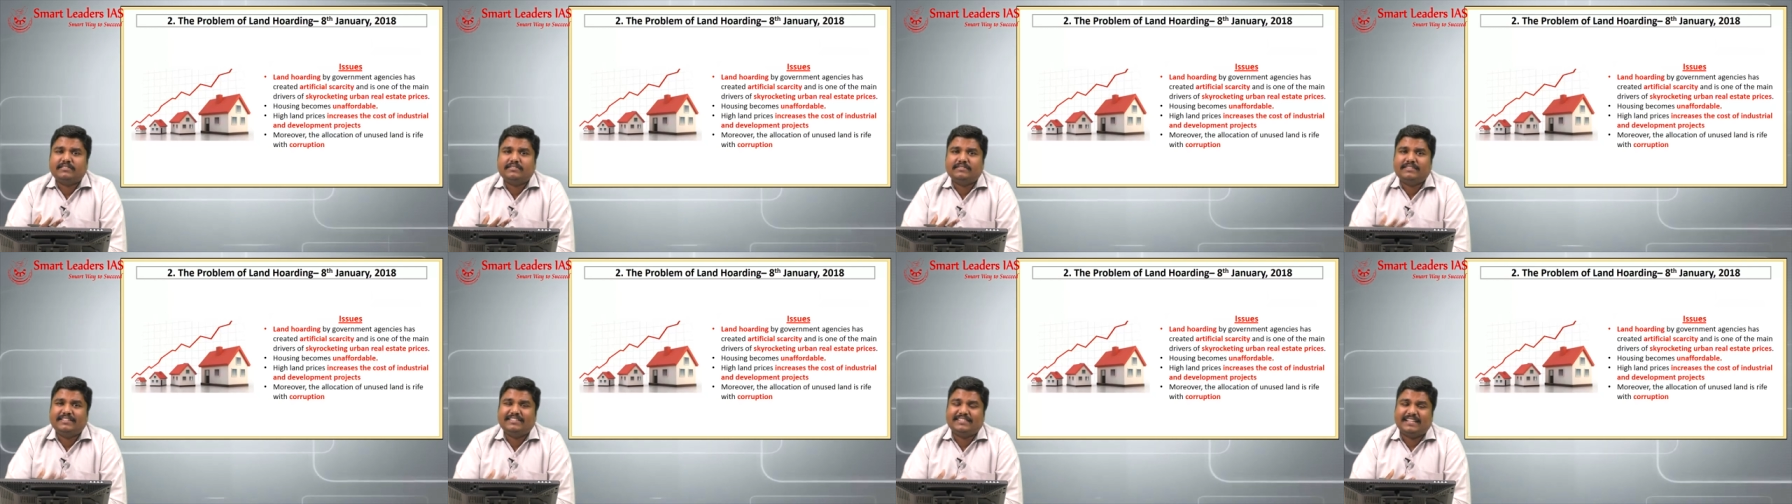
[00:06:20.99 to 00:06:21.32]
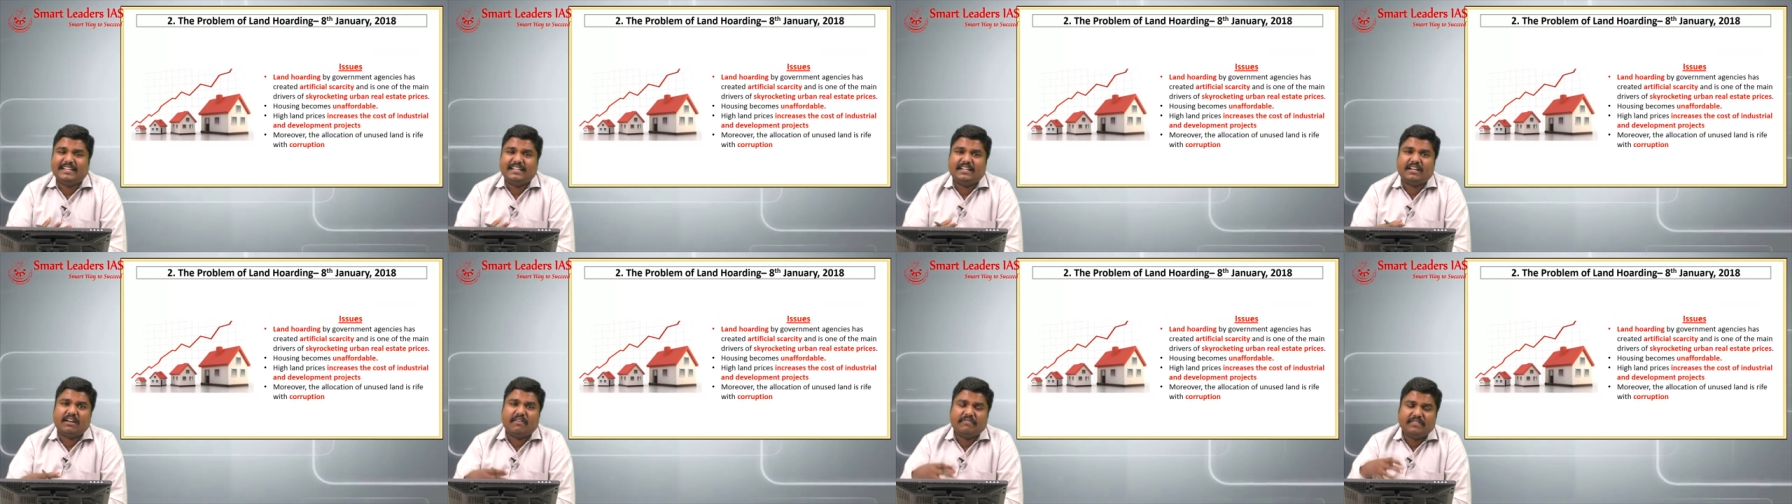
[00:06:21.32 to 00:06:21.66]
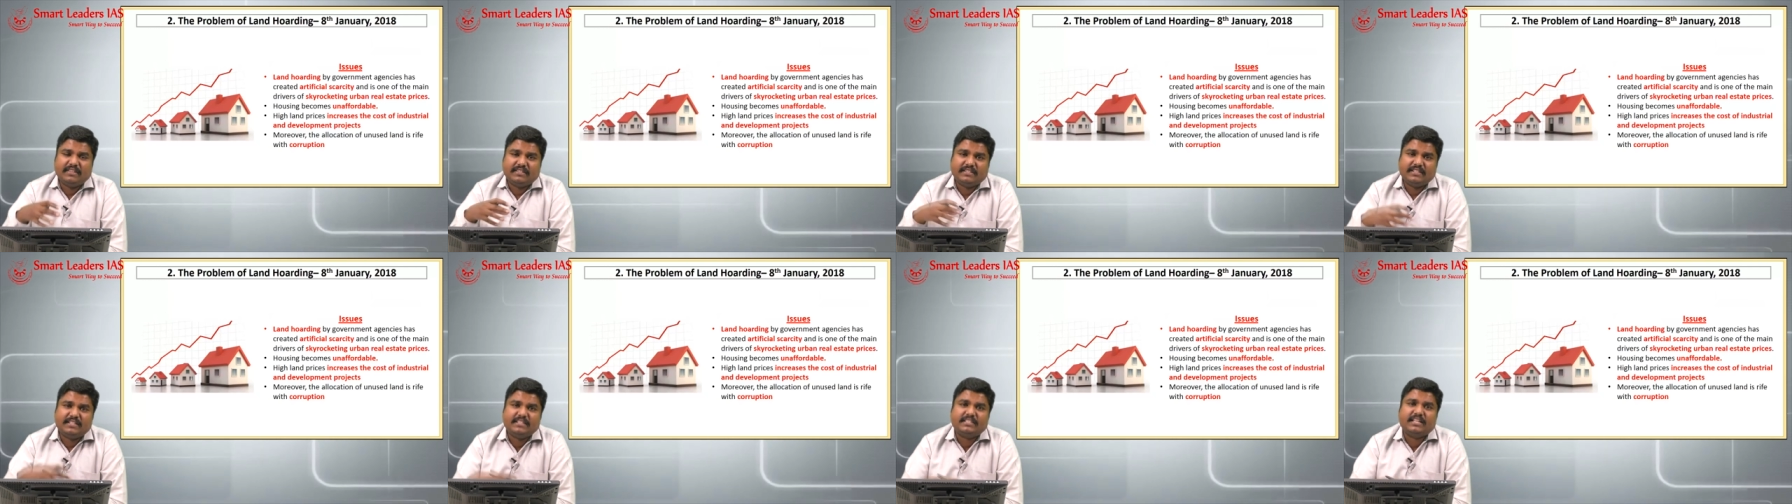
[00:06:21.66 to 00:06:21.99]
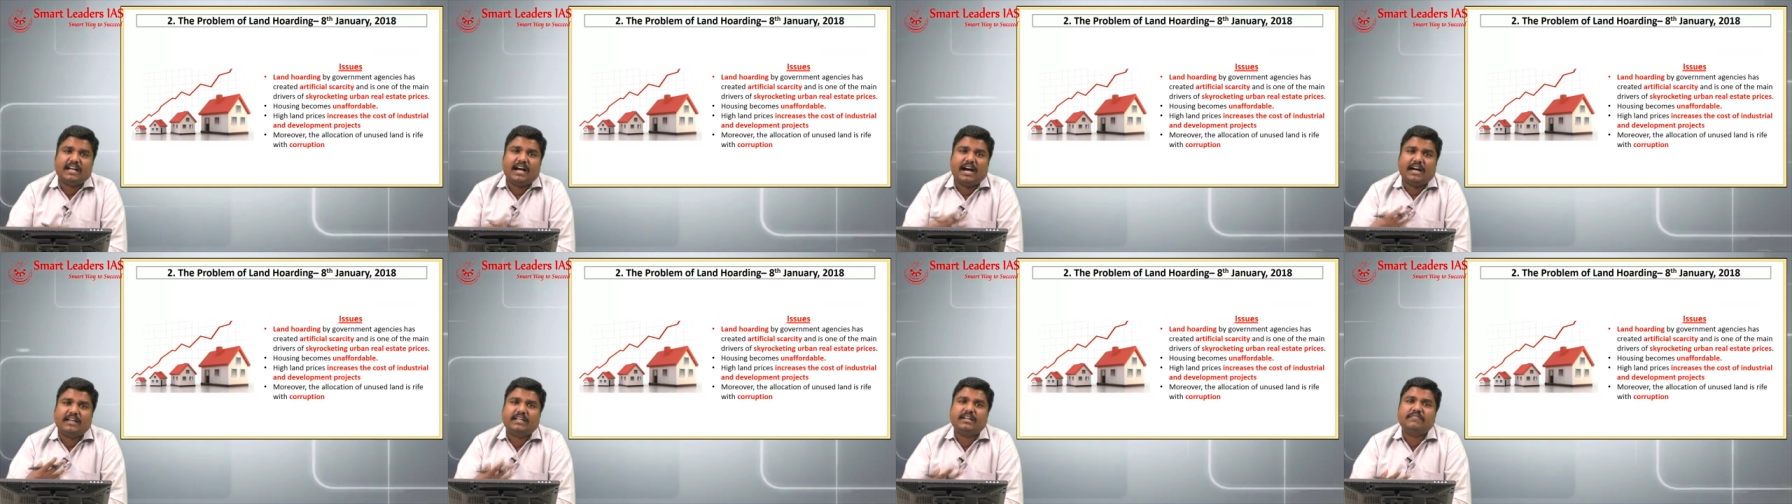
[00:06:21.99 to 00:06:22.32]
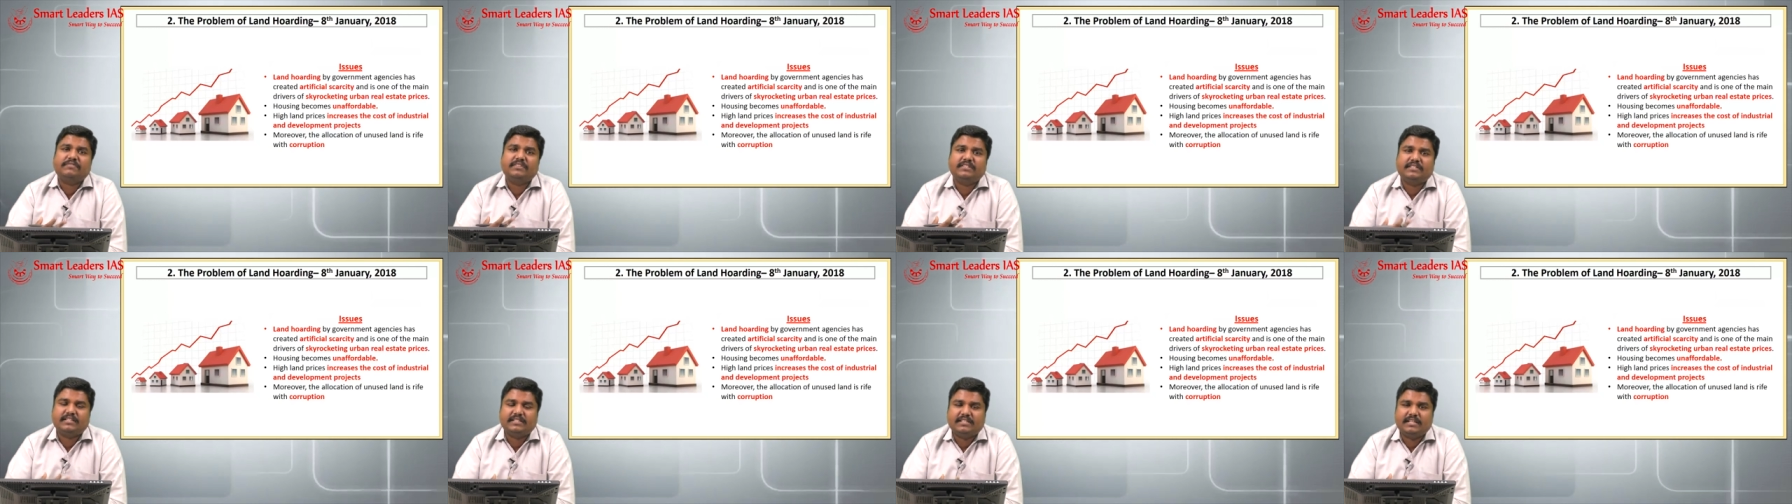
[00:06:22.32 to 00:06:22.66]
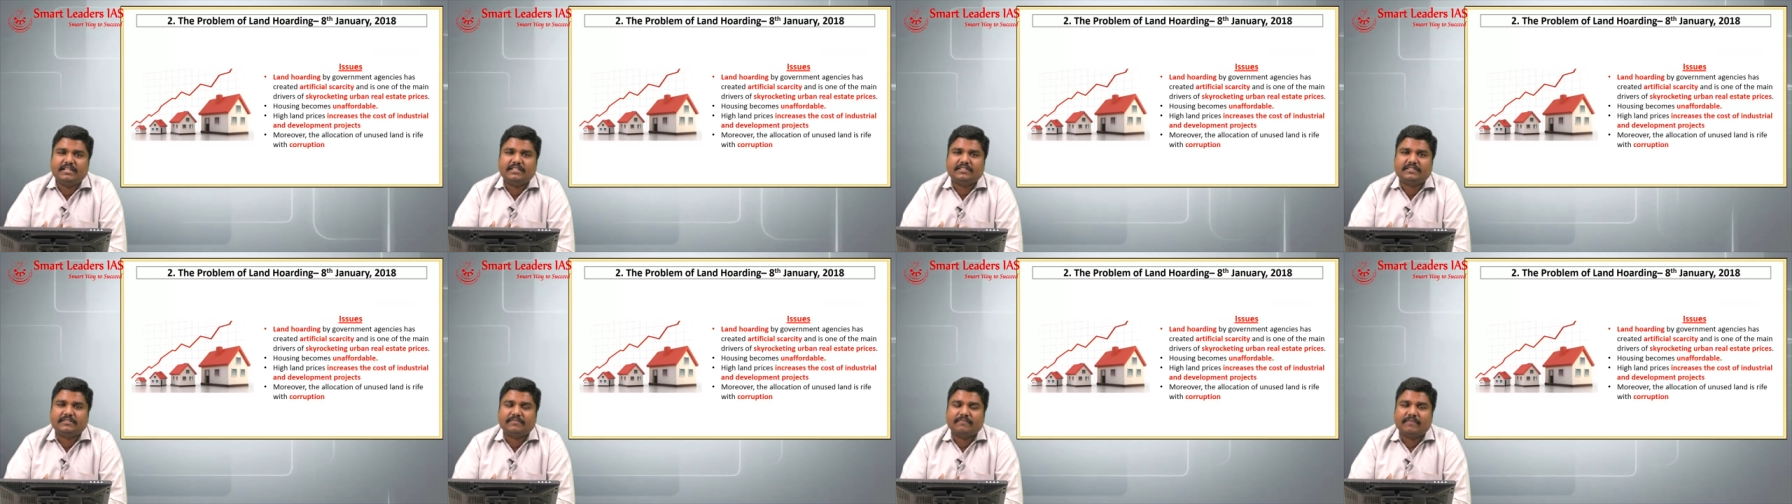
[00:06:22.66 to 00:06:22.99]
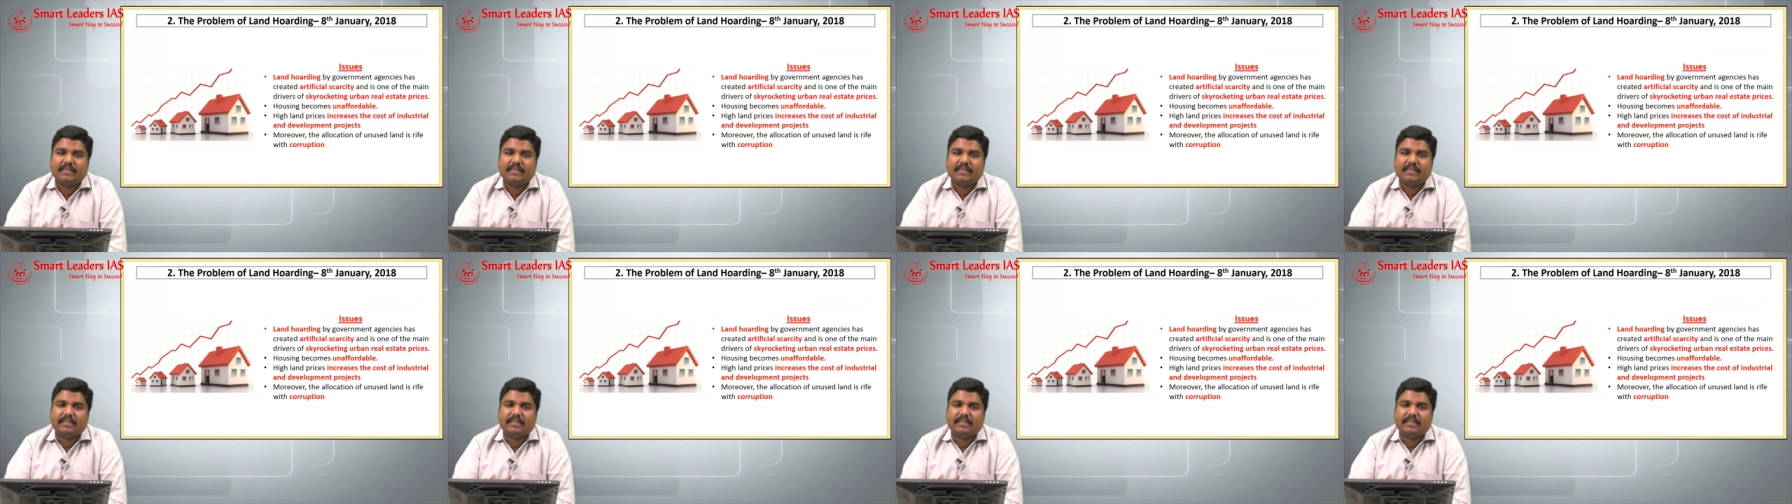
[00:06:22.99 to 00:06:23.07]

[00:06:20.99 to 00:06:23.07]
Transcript: the center of the cities, heart of the cities,